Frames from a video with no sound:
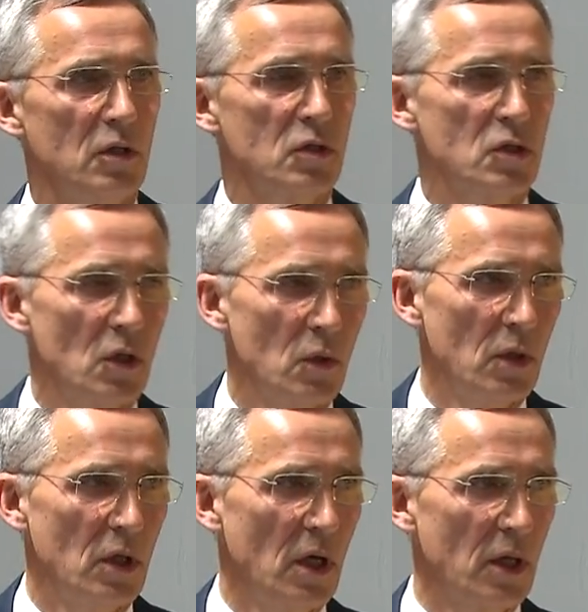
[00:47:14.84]

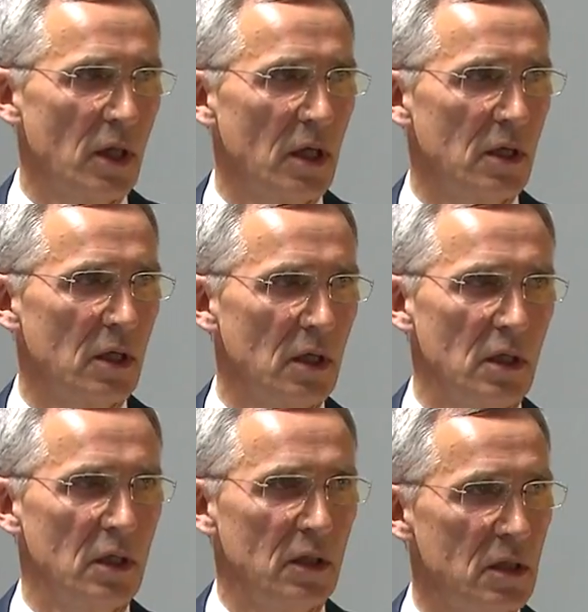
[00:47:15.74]
So I think
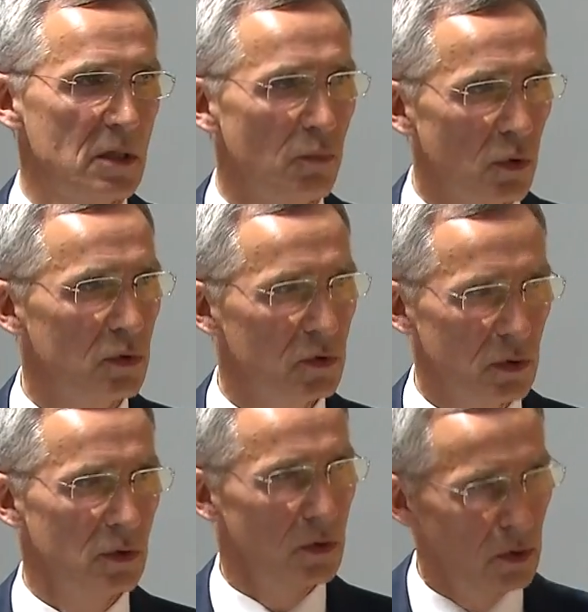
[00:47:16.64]
it is important
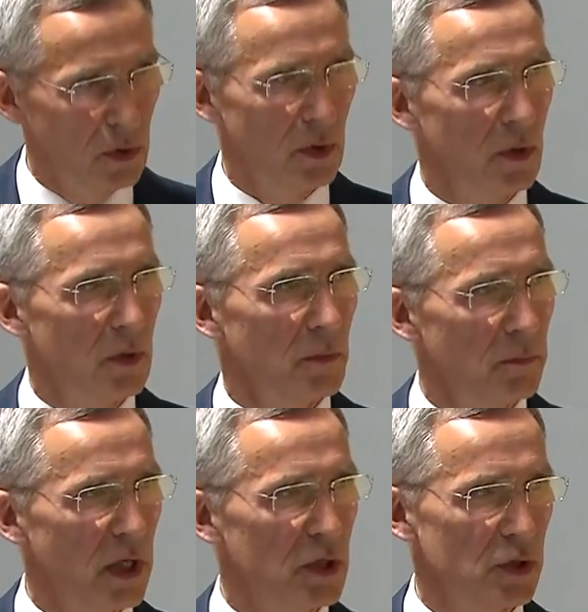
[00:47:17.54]
to
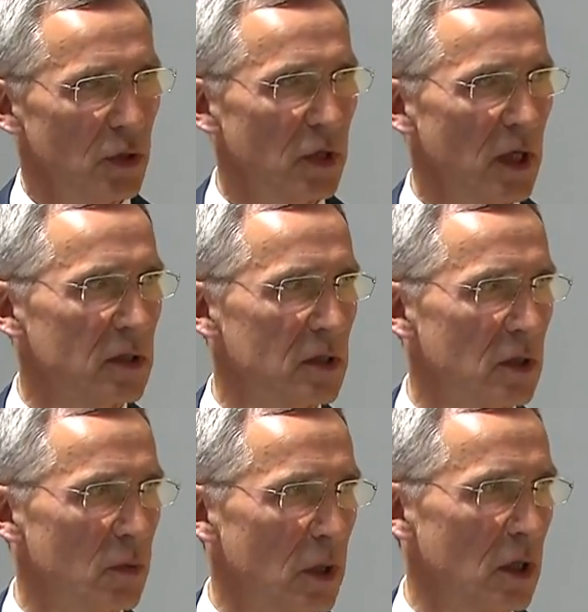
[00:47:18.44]
make sure that
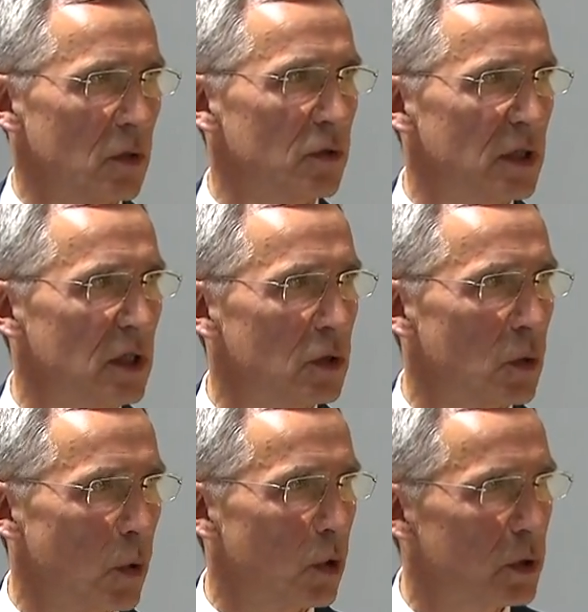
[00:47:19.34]
we continue to
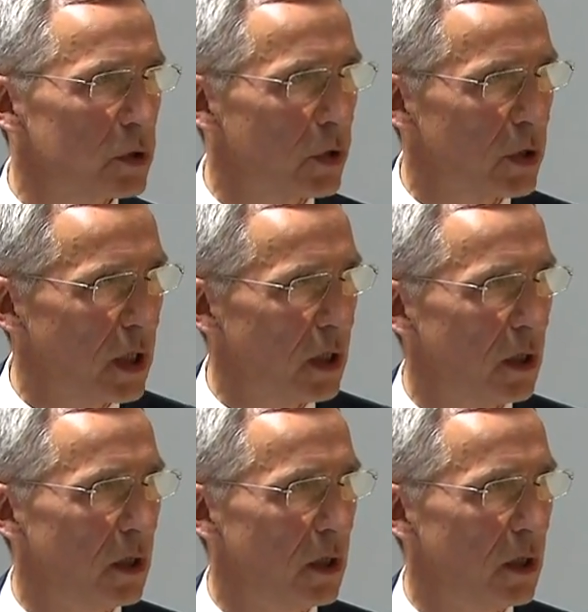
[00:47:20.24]
work with Turkey.